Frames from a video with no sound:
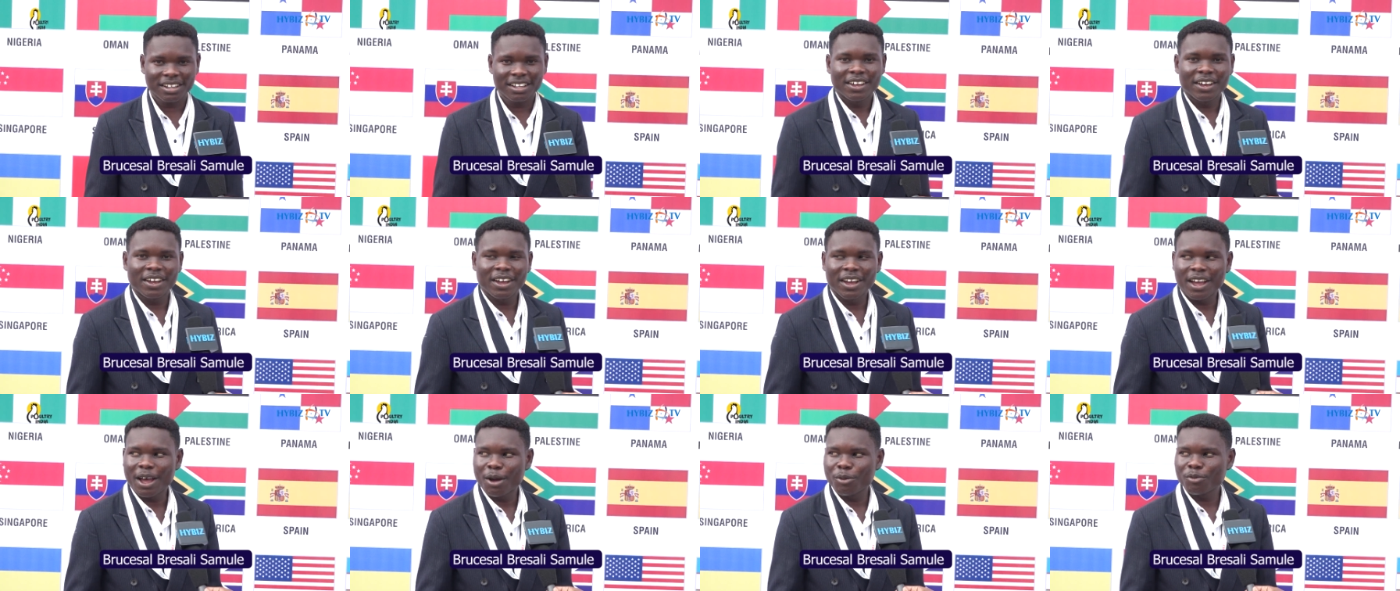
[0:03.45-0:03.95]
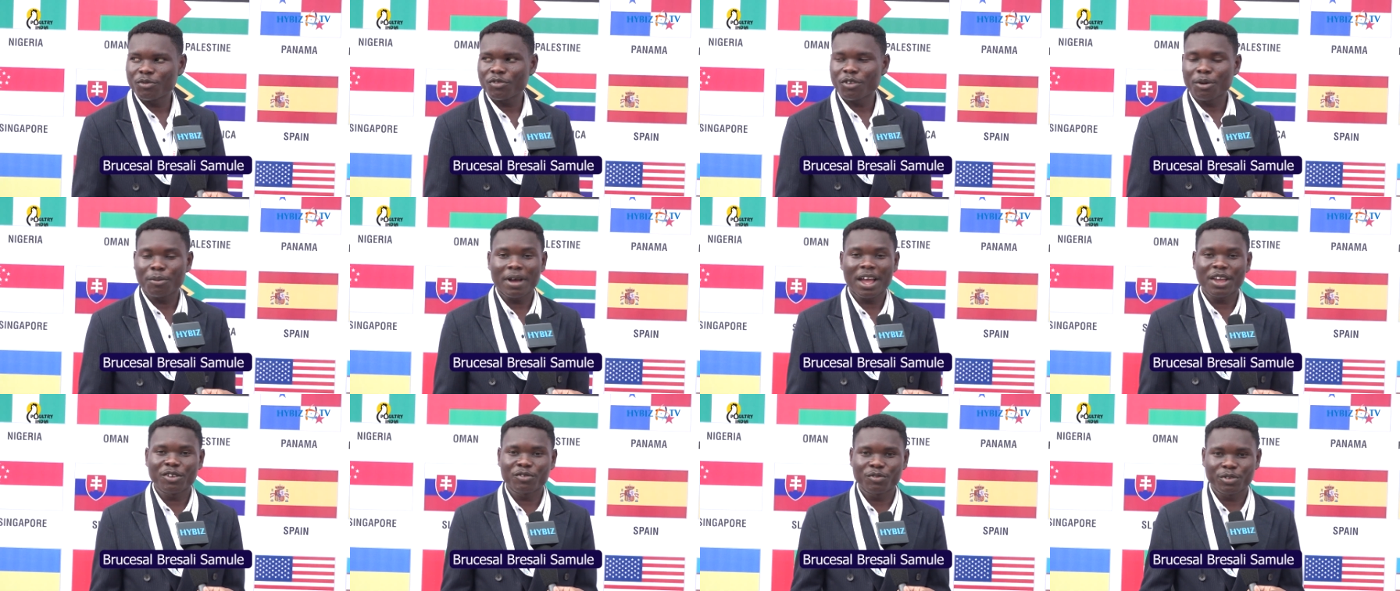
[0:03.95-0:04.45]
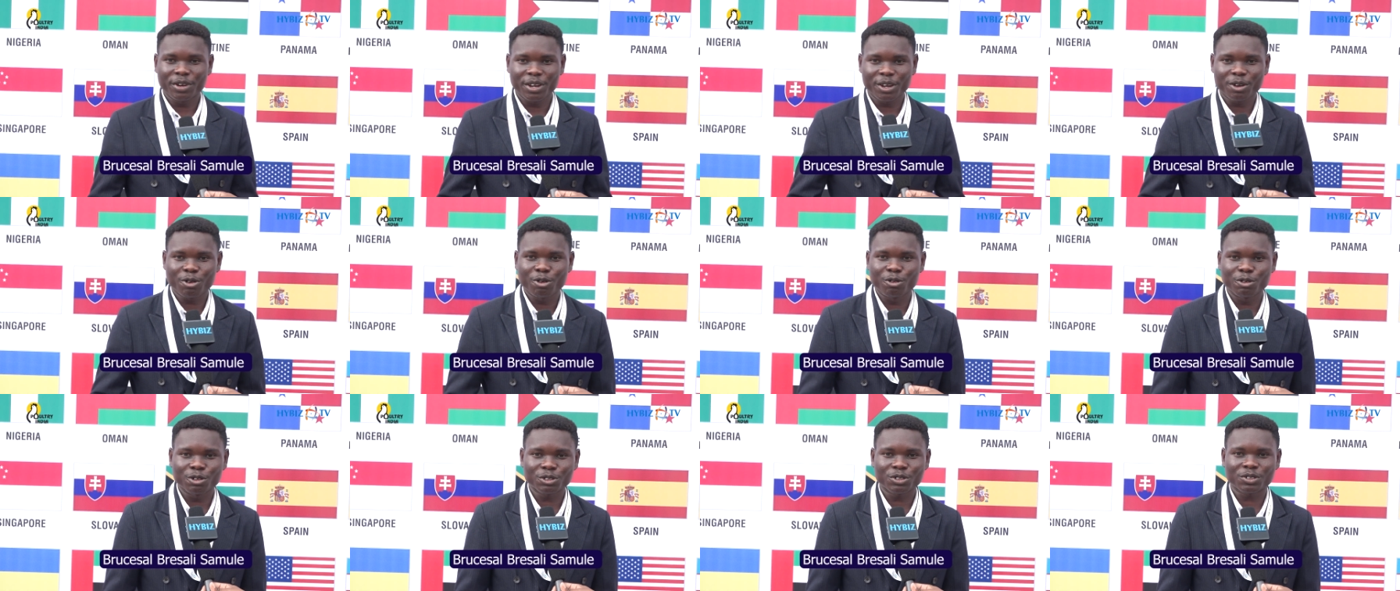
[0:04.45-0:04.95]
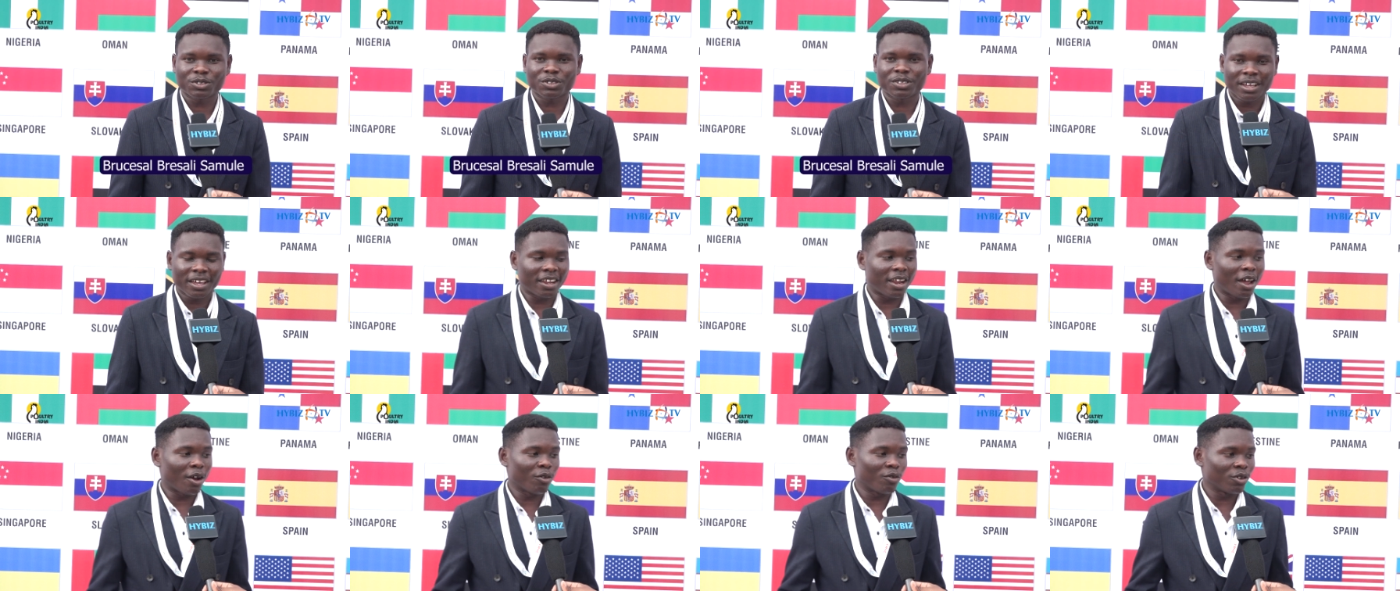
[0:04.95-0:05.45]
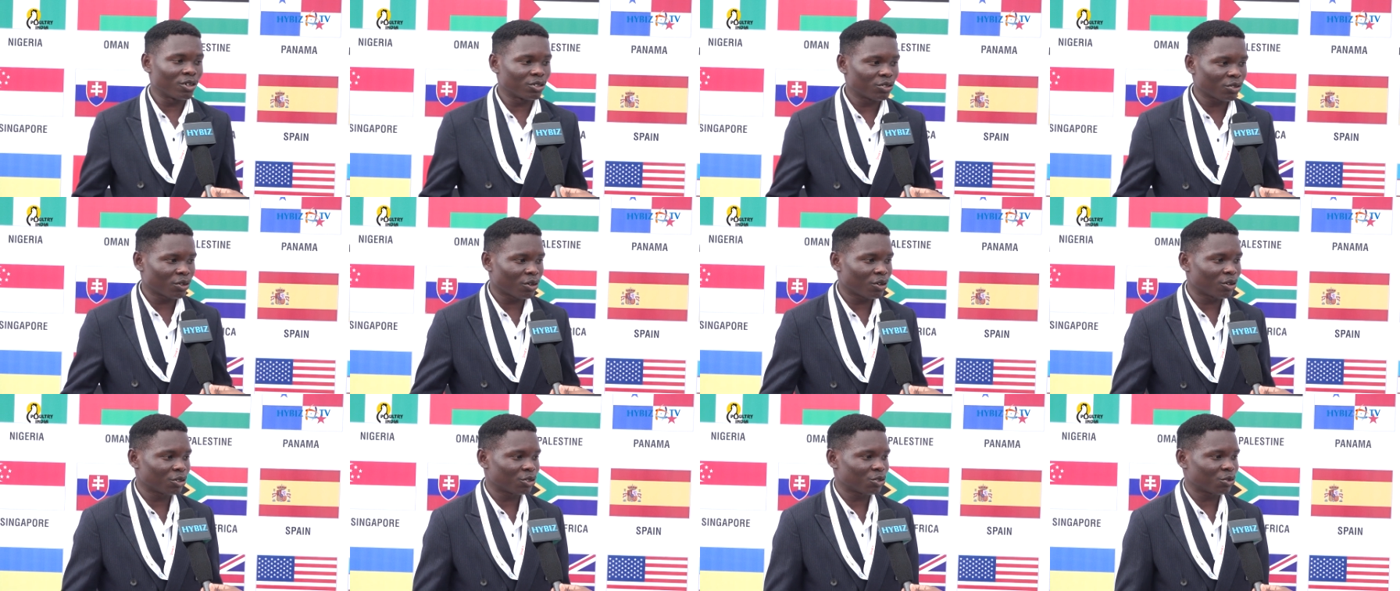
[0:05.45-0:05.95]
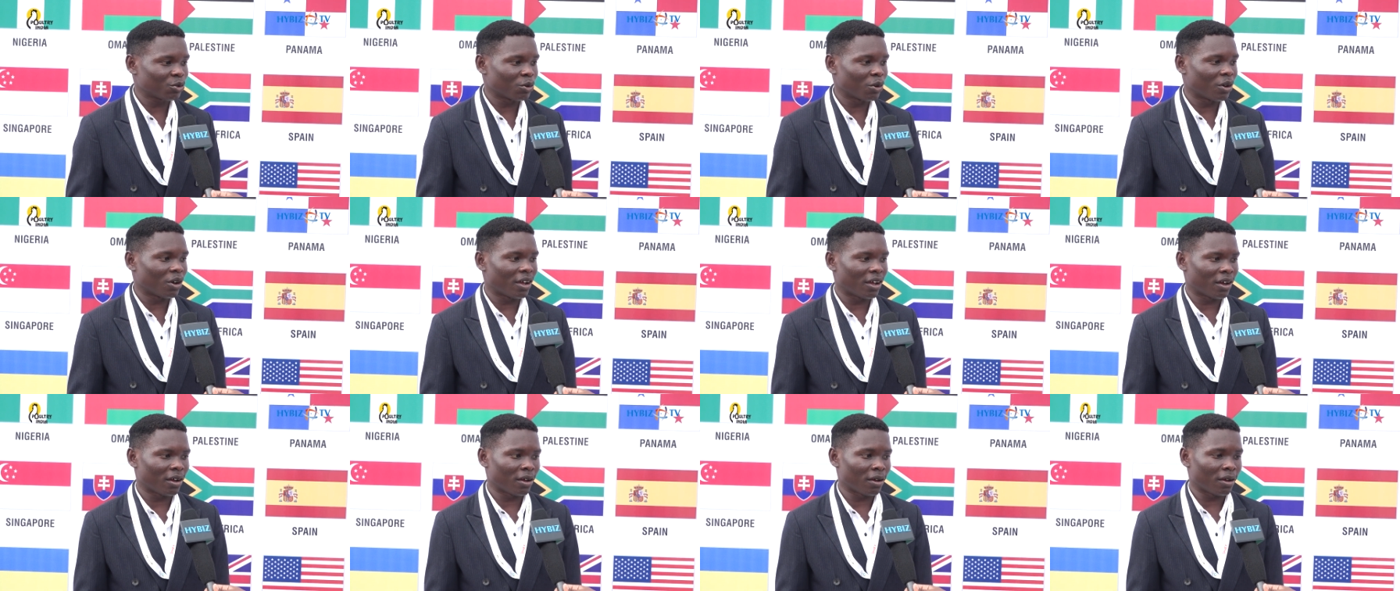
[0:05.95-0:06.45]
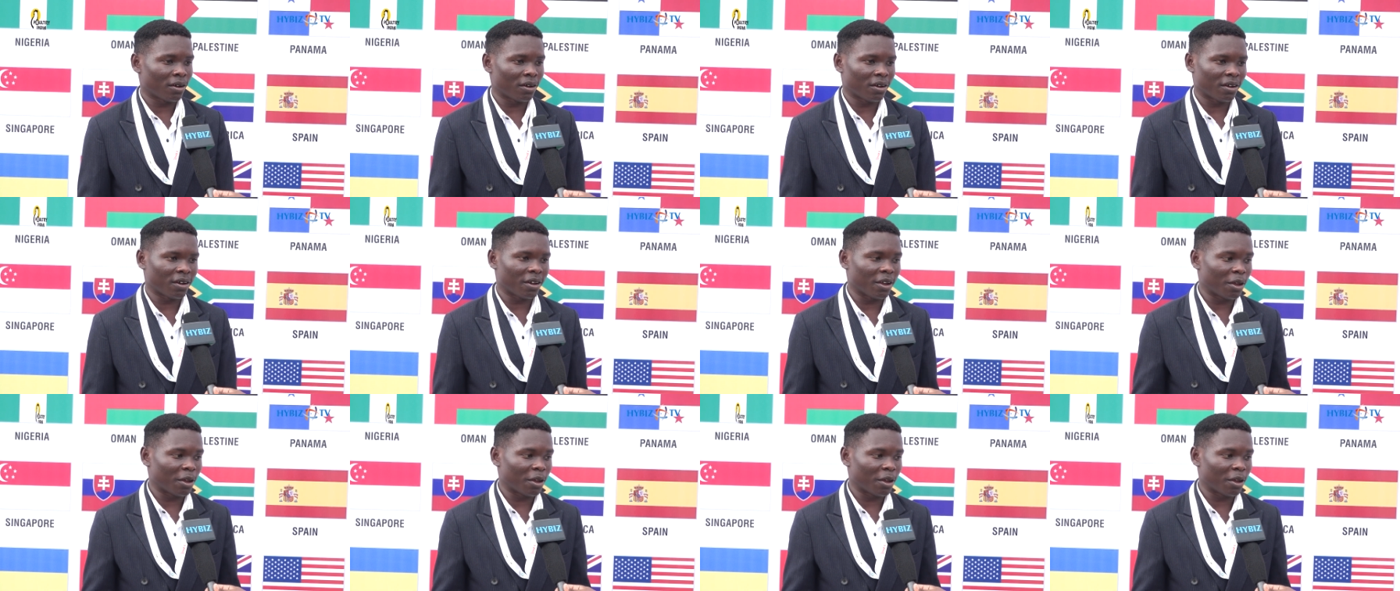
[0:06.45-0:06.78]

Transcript: Uh, I'm from Ivory Coast, and I was also uh,